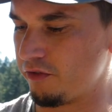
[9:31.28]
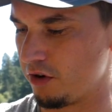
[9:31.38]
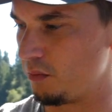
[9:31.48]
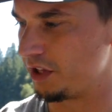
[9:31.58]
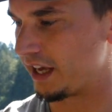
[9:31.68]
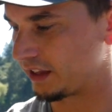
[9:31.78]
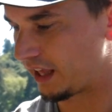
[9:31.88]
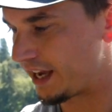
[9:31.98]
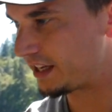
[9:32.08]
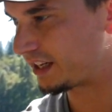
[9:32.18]
for them with like
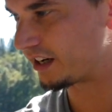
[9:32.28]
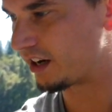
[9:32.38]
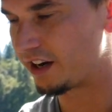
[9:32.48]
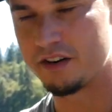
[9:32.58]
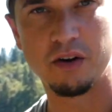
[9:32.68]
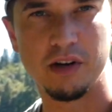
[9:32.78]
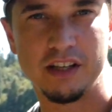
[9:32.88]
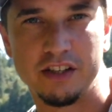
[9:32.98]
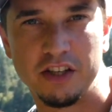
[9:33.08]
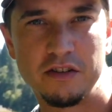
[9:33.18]
light gear, I don't know what
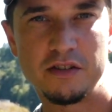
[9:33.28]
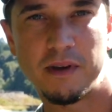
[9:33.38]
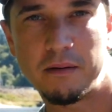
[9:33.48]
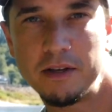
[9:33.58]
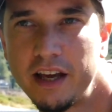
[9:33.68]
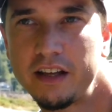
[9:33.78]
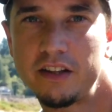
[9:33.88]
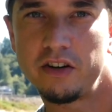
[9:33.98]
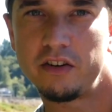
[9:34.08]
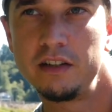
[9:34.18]
you'd use, maybe like a
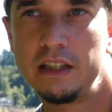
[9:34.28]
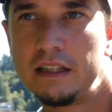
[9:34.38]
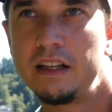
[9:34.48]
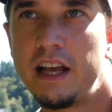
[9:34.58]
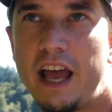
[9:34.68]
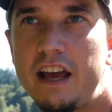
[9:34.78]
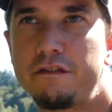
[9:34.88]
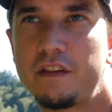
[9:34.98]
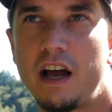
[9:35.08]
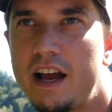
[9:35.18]
little egg
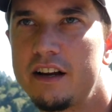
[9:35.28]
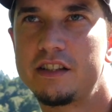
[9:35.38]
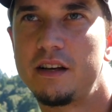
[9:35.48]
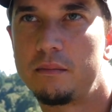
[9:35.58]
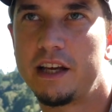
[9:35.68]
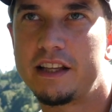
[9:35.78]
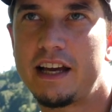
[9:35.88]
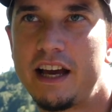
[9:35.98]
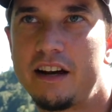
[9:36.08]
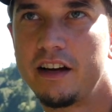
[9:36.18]
fly or something like
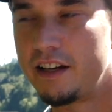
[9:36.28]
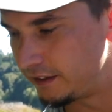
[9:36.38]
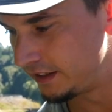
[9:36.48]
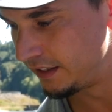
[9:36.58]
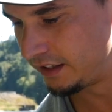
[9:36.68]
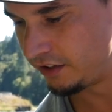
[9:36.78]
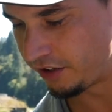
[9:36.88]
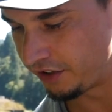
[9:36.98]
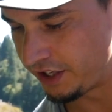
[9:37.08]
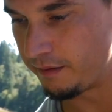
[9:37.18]
that or a
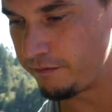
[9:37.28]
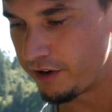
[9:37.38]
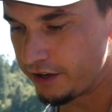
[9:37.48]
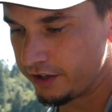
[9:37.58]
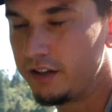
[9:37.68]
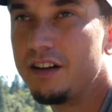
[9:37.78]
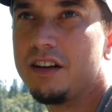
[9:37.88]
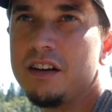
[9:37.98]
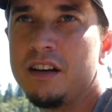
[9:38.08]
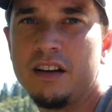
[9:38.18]
little nymph under
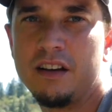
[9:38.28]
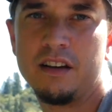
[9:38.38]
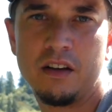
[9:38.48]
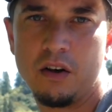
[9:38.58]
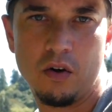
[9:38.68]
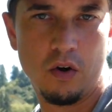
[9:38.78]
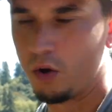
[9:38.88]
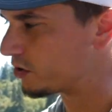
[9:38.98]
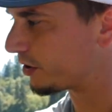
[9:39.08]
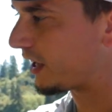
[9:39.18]

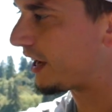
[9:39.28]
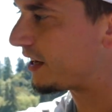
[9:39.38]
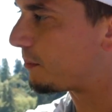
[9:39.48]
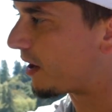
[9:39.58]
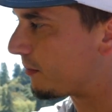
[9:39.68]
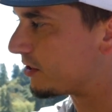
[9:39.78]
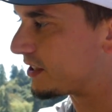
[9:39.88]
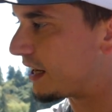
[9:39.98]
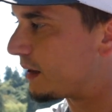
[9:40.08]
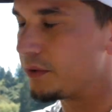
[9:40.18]
ultralight and a bobber
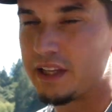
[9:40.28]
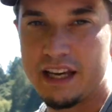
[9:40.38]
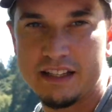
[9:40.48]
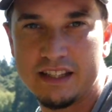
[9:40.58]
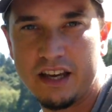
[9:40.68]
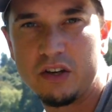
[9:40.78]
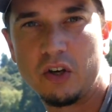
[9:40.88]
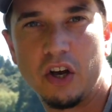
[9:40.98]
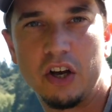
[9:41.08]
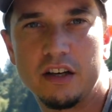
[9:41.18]
setup with like a
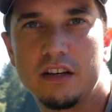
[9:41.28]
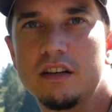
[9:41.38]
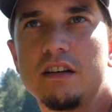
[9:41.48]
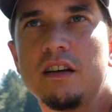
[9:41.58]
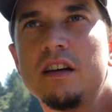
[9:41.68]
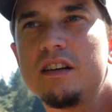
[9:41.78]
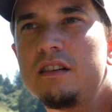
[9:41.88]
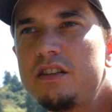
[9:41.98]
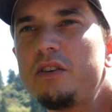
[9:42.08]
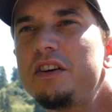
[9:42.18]
single hook.
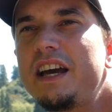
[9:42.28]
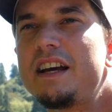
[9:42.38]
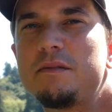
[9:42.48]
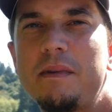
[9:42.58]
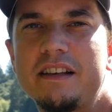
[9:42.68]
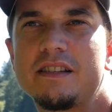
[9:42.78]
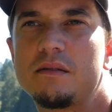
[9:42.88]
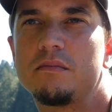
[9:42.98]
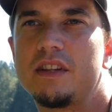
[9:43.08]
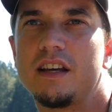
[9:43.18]
Don't you guys make
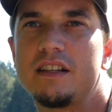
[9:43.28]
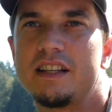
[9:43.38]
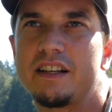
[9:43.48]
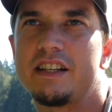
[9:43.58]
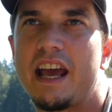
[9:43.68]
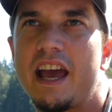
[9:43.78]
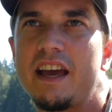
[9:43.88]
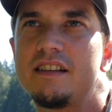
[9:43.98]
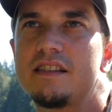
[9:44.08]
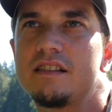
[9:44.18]
some the addicted
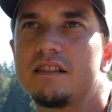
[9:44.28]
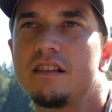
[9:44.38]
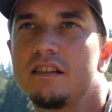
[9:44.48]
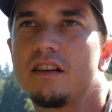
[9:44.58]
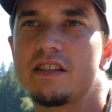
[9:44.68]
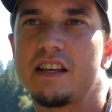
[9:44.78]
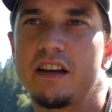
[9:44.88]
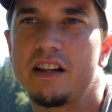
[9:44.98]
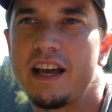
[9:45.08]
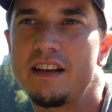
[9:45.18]
eggs, little
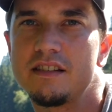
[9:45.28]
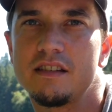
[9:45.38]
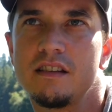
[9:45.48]
single eggs?